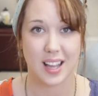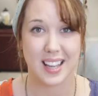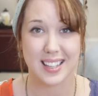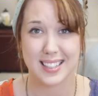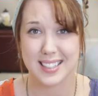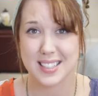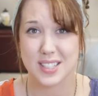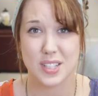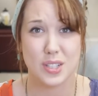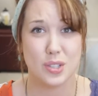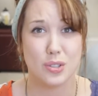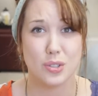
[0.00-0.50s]
and
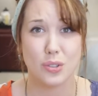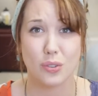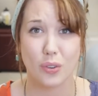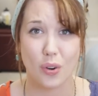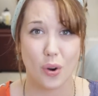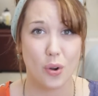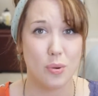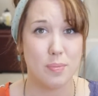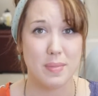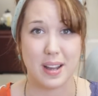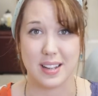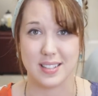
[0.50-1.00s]
continue to
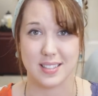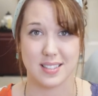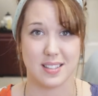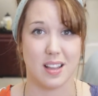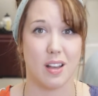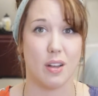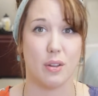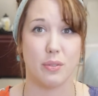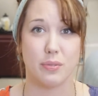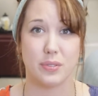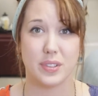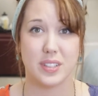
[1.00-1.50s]
grow
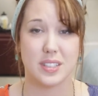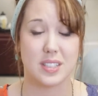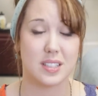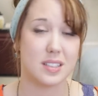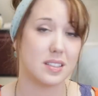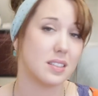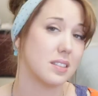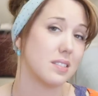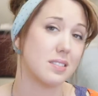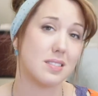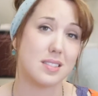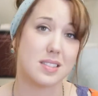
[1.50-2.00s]
myself
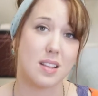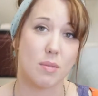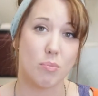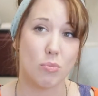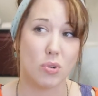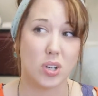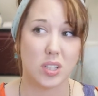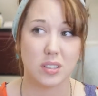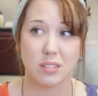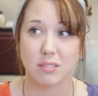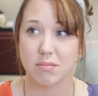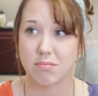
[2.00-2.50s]
until
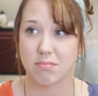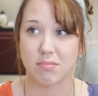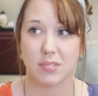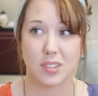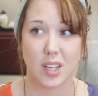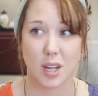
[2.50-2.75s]
someone